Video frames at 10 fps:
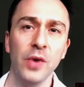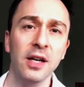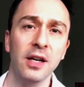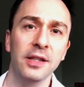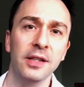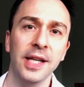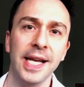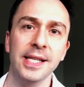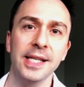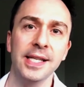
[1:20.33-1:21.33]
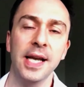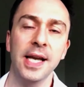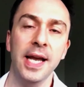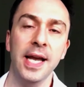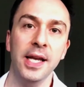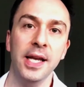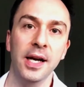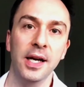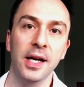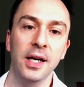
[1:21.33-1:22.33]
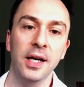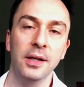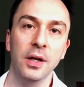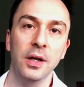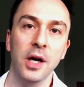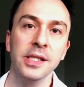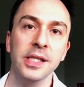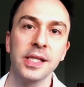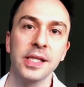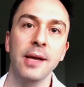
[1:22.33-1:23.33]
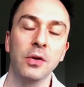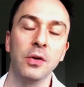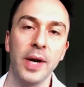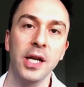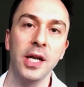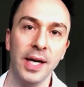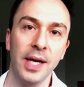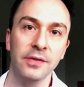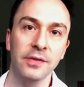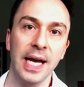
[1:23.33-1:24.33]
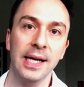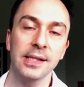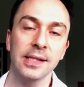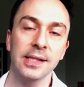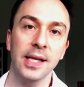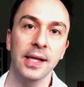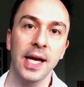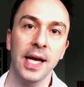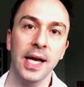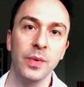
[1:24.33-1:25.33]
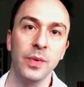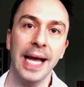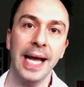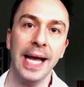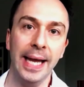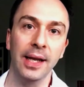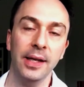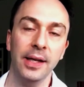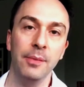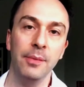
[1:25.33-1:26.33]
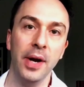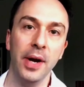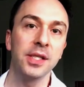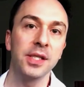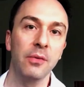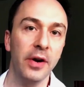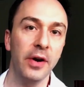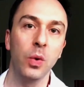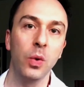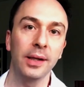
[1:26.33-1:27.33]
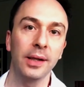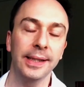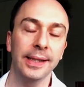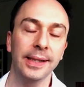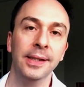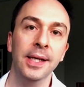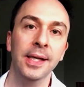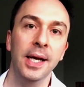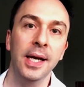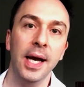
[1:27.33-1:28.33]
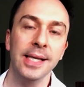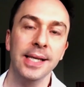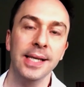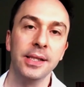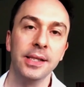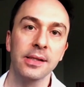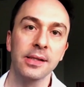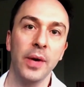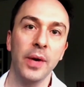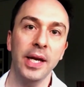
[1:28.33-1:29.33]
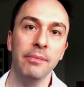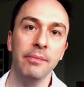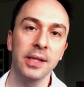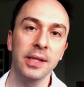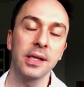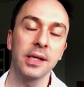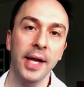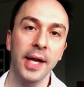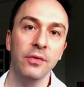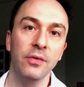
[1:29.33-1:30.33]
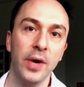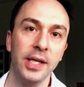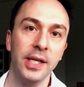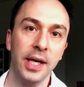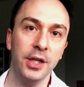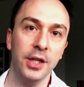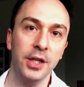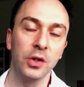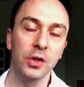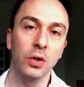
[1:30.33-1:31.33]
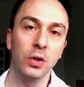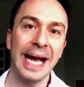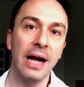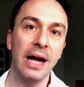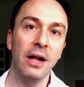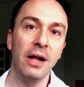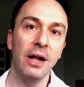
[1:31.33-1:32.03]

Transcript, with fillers: radon is a uh, unstable radioactive gas, and as we inhale it, it breaks down very quickly. As it does so, it emits a kind of radiation called alpha